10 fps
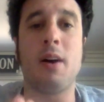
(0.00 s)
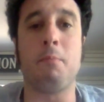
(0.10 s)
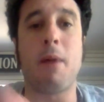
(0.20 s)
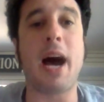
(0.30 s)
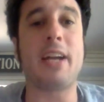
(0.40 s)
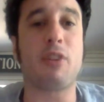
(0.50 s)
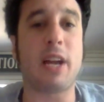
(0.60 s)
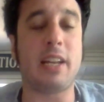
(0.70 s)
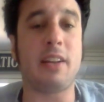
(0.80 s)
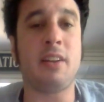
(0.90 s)

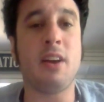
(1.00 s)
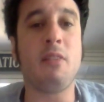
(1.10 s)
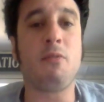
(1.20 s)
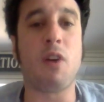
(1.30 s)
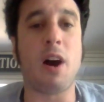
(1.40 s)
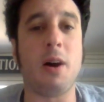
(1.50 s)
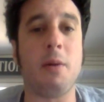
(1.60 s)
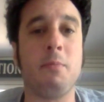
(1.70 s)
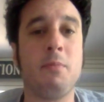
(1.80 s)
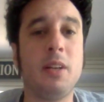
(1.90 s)
migrated
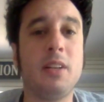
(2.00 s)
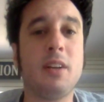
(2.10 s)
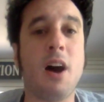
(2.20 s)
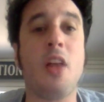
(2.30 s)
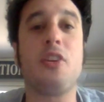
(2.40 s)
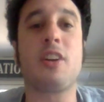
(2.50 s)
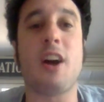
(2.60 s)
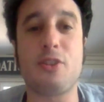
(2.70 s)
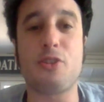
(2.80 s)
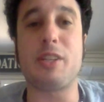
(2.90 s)
from other
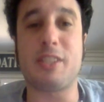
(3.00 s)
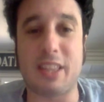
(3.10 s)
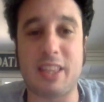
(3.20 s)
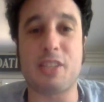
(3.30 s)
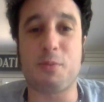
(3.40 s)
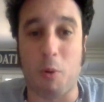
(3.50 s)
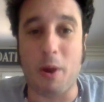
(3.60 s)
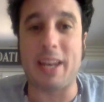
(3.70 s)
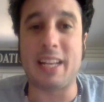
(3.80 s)
countries at this point.